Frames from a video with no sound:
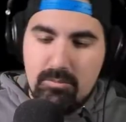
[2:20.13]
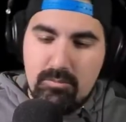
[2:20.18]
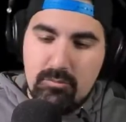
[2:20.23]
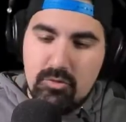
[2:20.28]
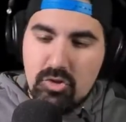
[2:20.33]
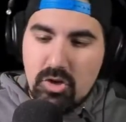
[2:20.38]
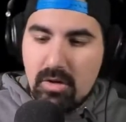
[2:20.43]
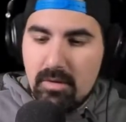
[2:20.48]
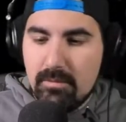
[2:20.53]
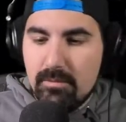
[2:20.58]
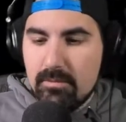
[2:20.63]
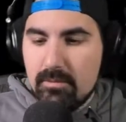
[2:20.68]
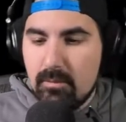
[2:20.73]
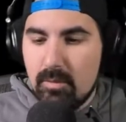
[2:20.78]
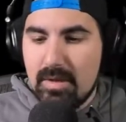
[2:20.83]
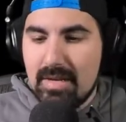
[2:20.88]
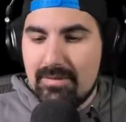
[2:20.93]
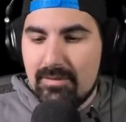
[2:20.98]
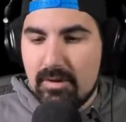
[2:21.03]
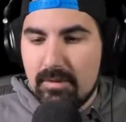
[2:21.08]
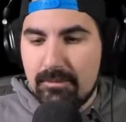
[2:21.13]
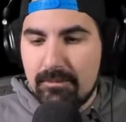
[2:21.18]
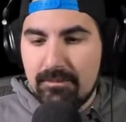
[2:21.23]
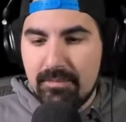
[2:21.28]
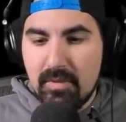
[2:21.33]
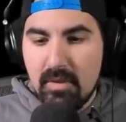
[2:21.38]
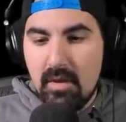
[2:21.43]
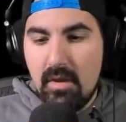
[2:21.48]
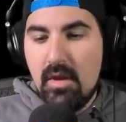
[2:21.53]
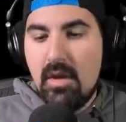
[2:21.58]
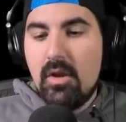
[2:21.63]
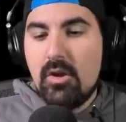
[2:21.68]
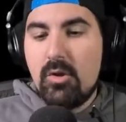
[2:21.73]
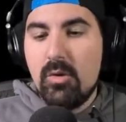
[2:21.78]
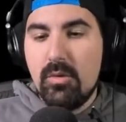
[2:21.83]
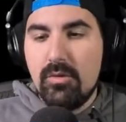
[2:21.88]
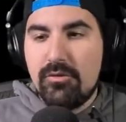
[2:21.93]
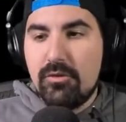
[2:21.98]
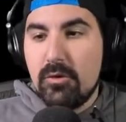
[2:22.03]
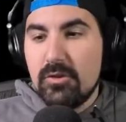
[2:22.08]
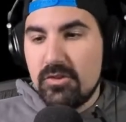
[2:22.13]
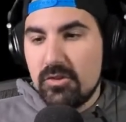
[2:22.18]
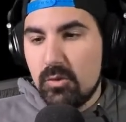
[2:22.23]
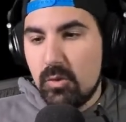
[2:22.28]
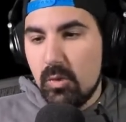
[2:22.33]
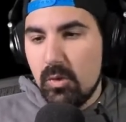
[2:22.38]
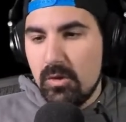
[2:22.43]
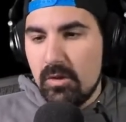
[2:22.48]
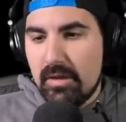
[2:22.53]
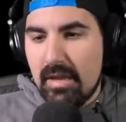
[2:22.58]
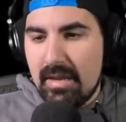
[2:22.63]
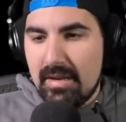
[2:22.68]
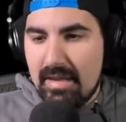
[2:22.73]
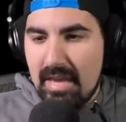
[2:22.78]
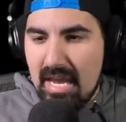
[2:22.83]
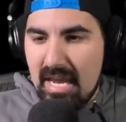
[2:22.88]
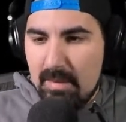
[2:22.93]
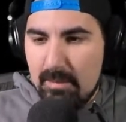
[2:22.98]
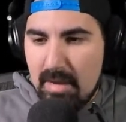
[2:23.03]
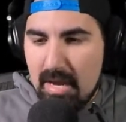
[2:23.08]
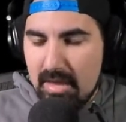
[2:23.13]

Sure, whatever. Cool. So it's a cool looking game.